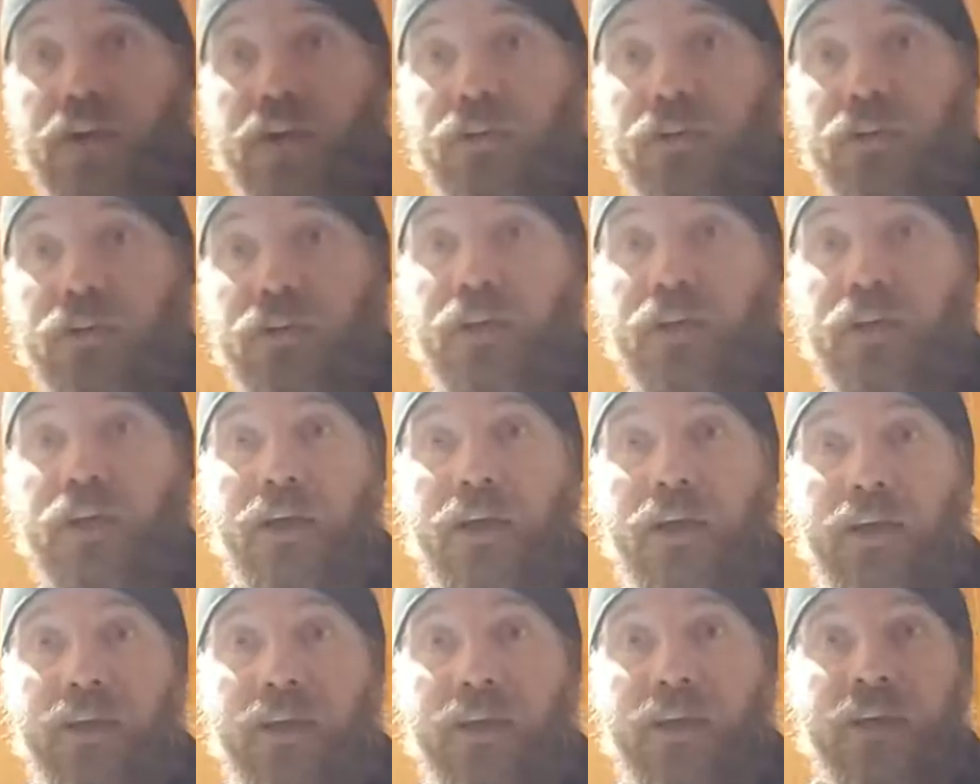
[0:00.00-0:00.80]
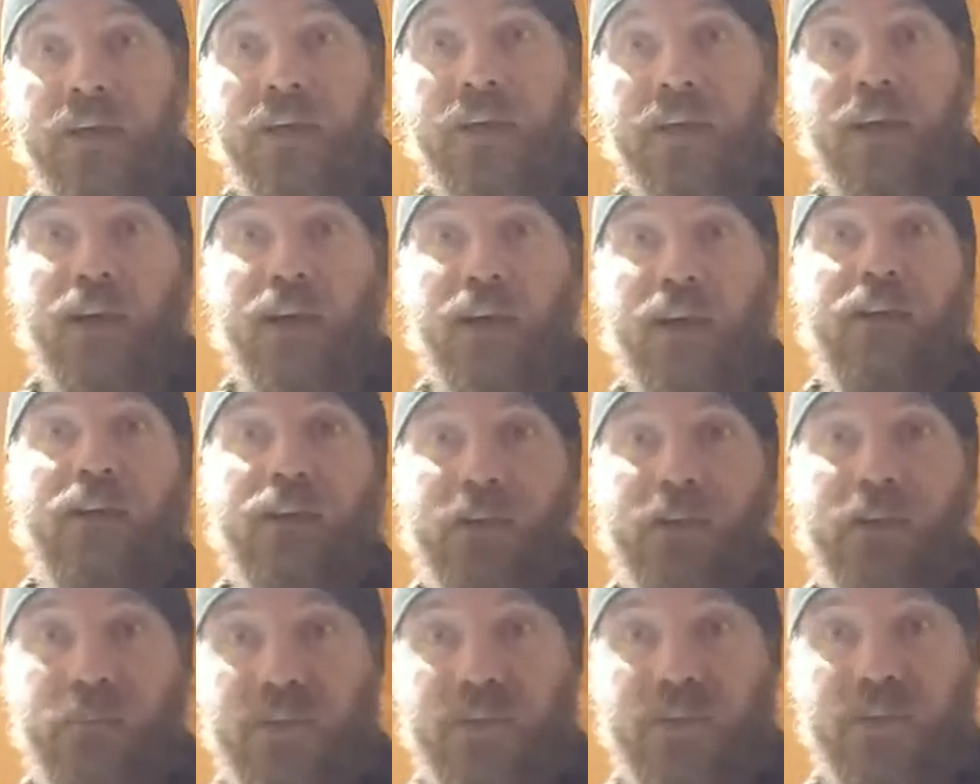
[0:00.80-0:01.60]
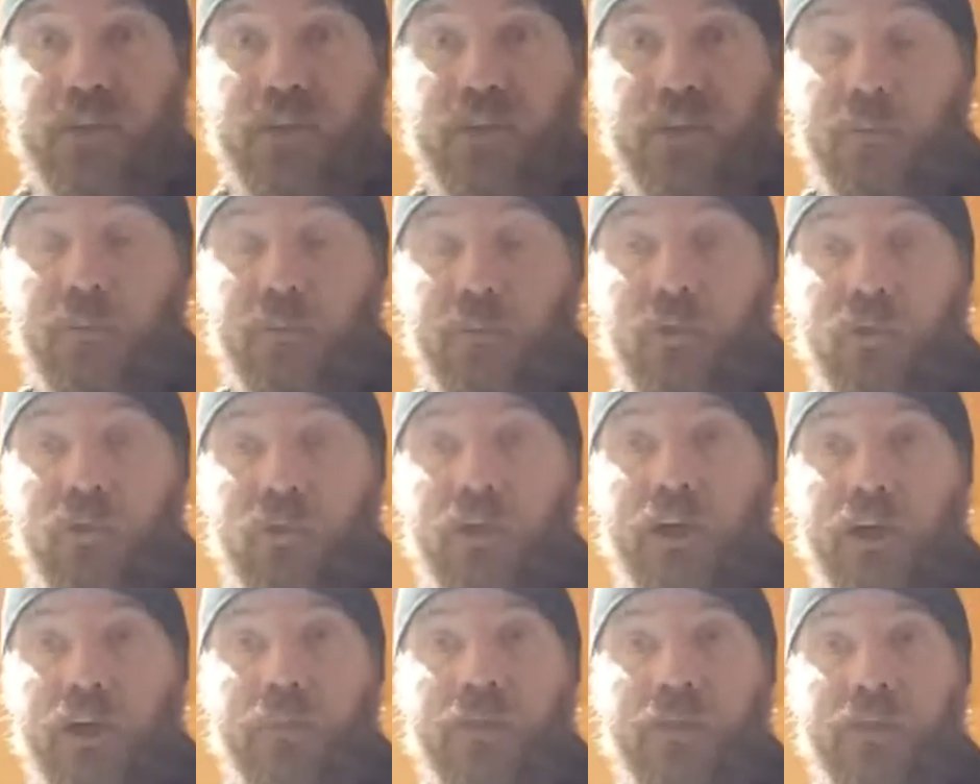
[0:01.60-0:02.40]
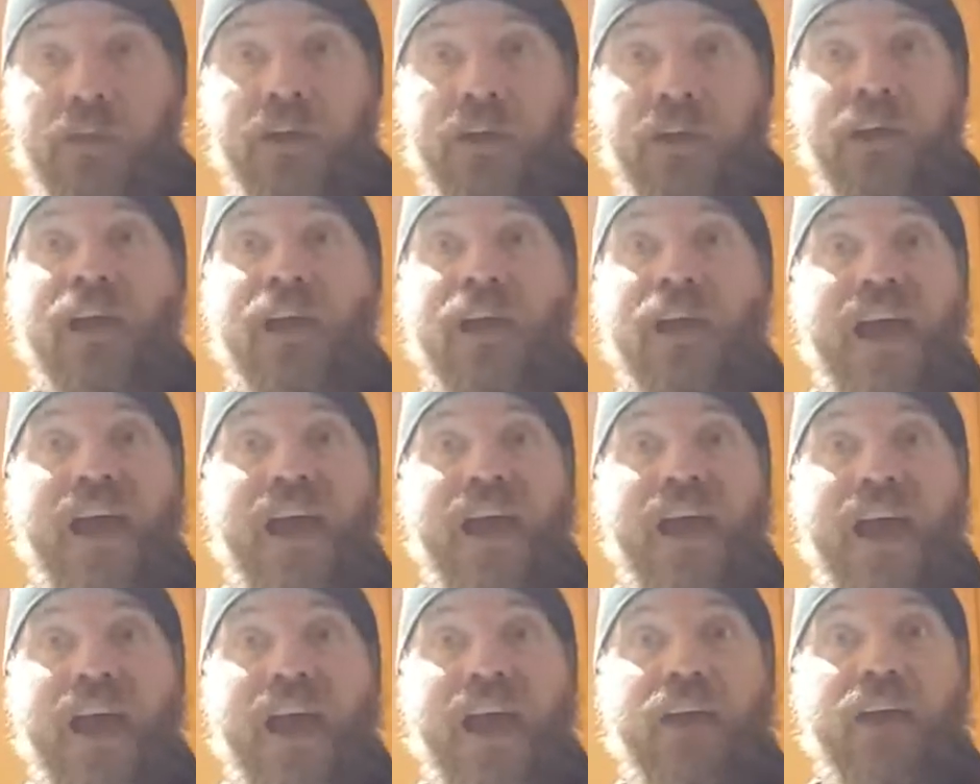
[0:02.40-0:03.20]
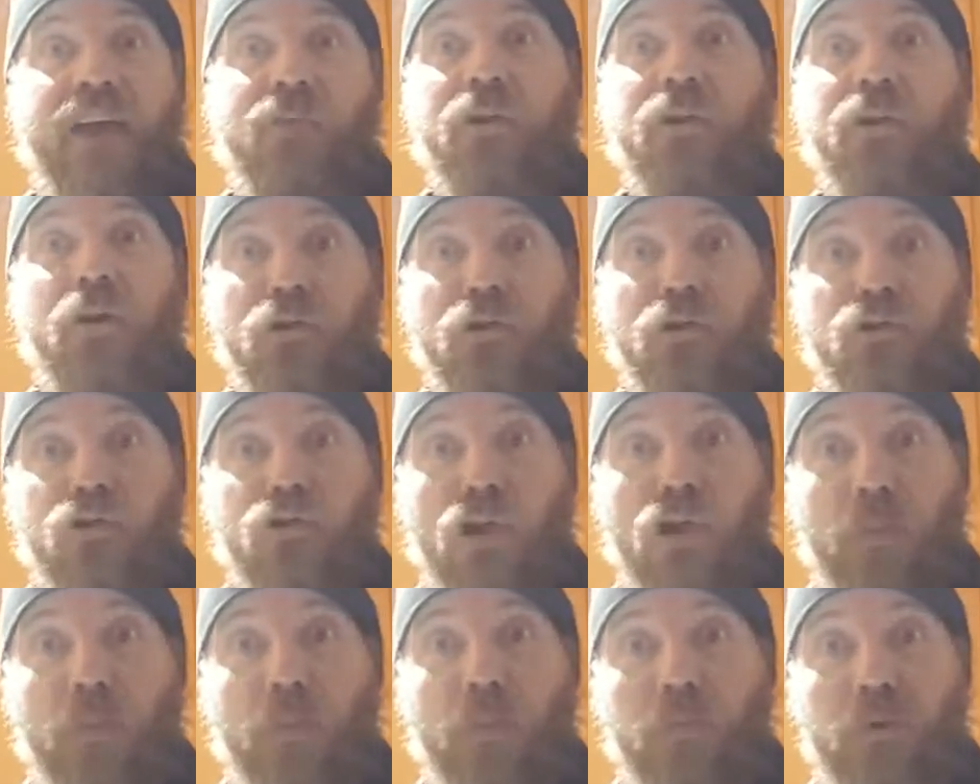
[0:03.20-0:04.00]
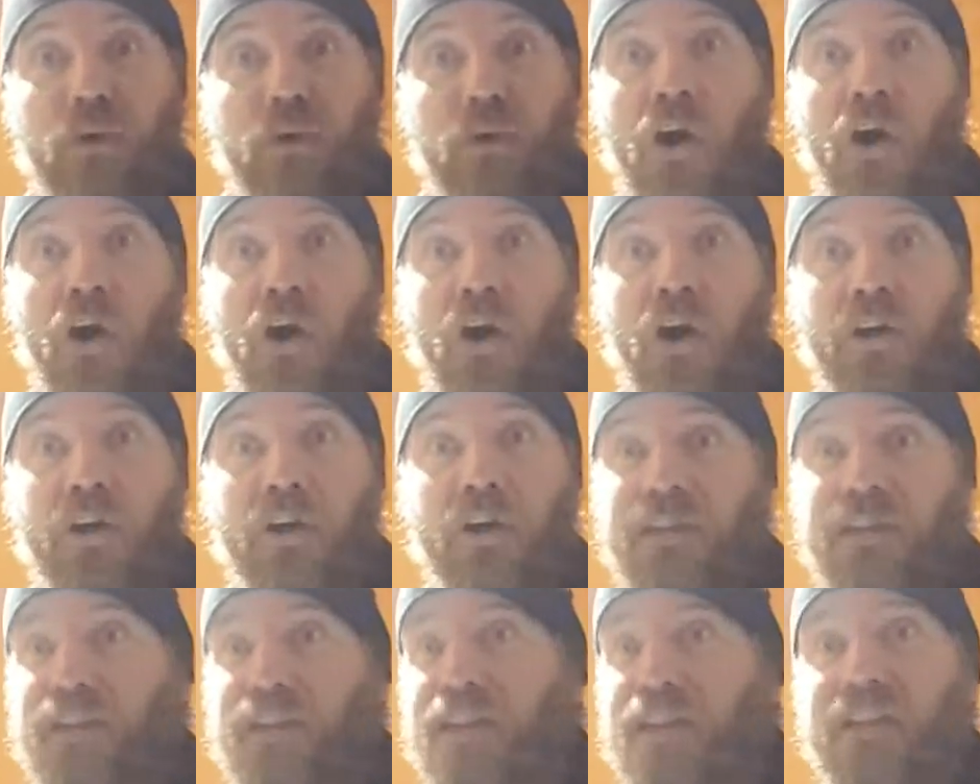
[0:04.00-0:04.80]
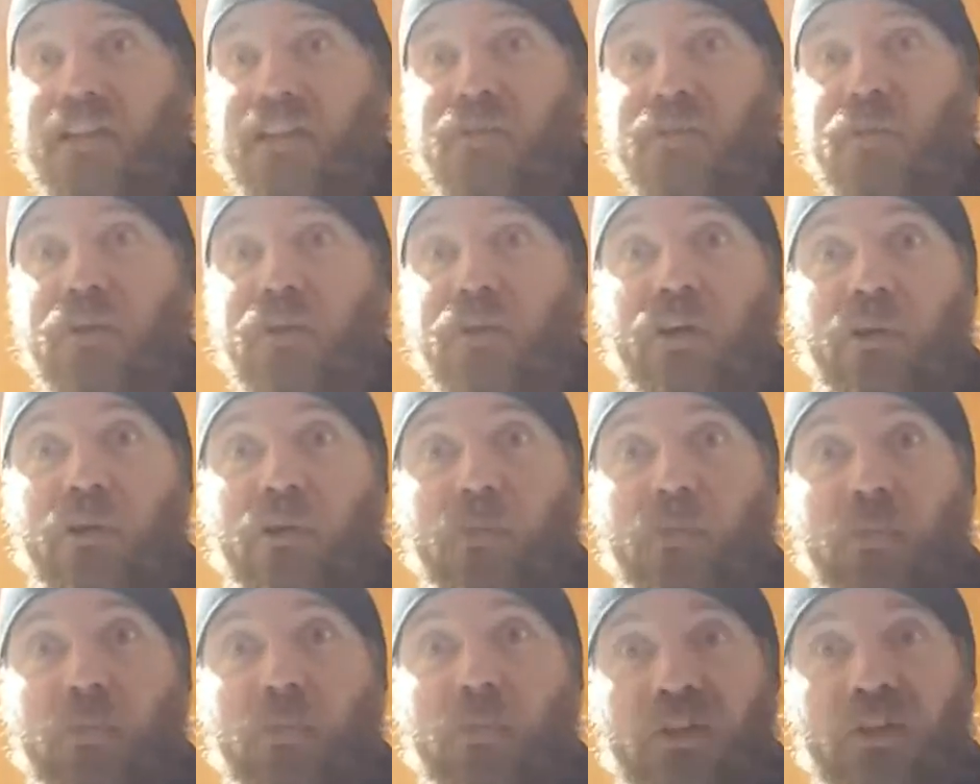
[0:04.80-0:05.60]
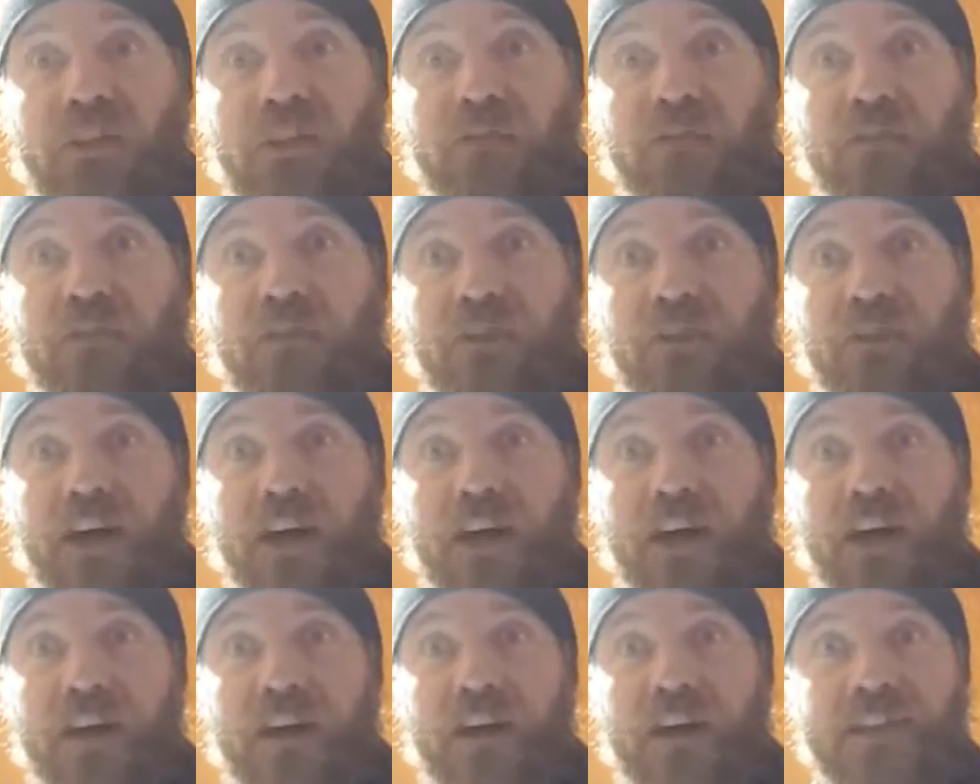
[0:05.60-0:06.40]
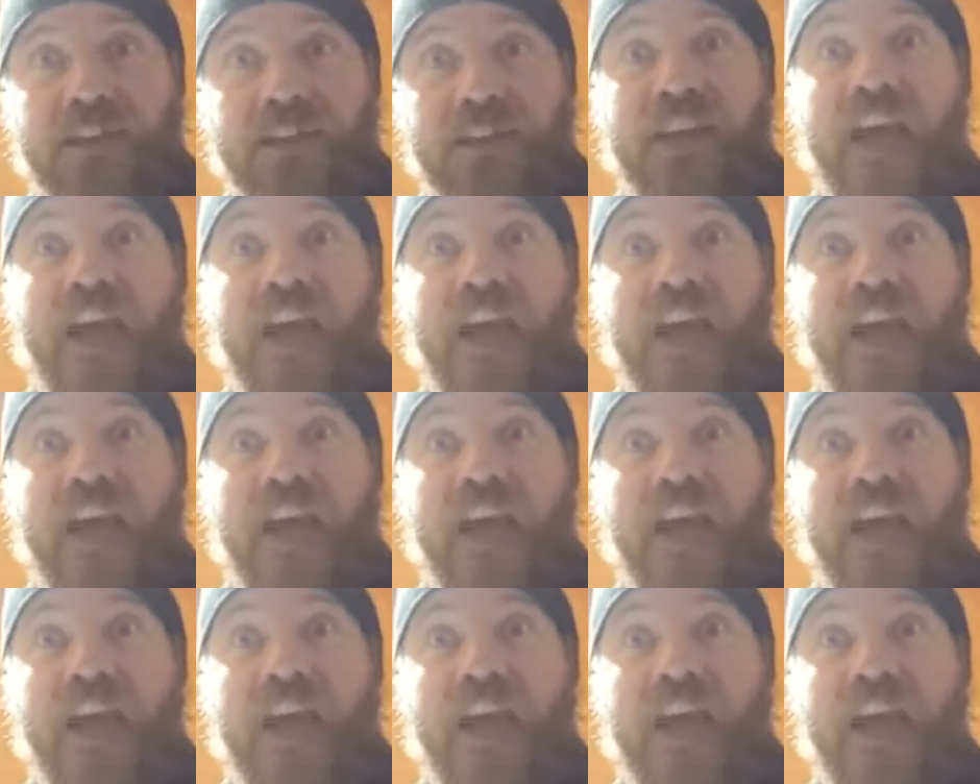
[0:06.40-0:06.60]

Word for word: the arcade. A limousine pulled up, and we all dropped our hockey sticks. We couldn't believe our eyes.